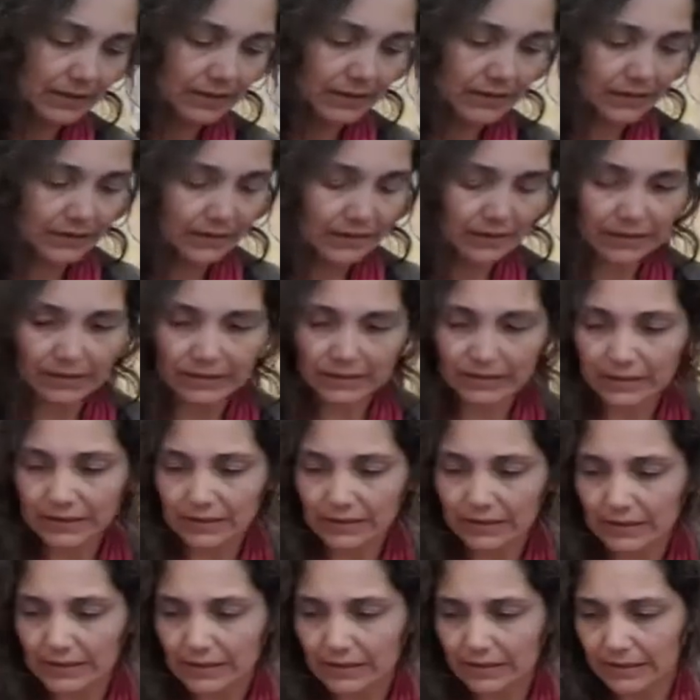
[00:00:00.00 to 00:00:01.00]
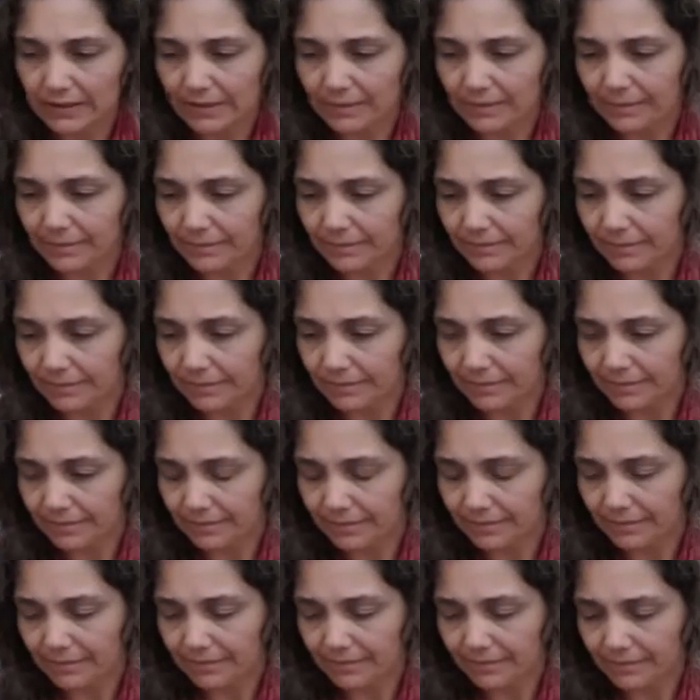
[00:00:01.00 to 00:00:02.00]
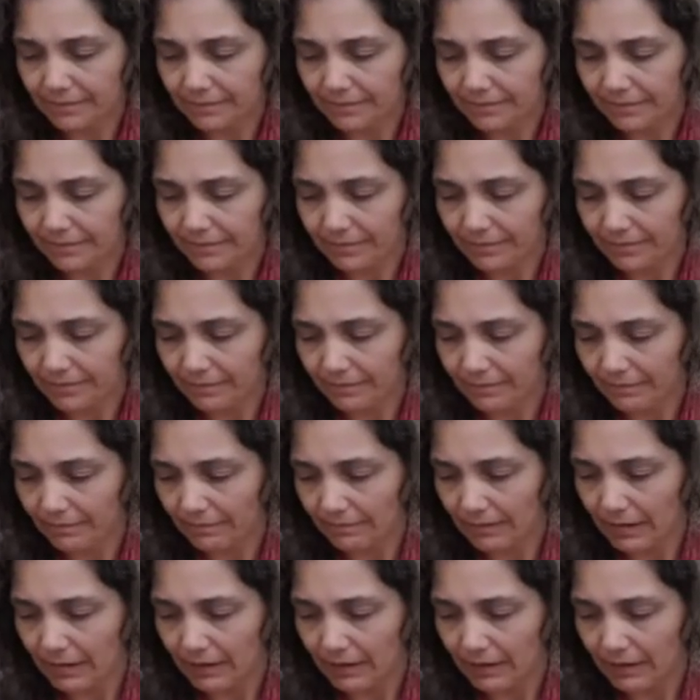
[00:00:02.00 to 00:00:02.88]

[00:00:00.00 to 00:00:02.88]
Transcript: [no speech]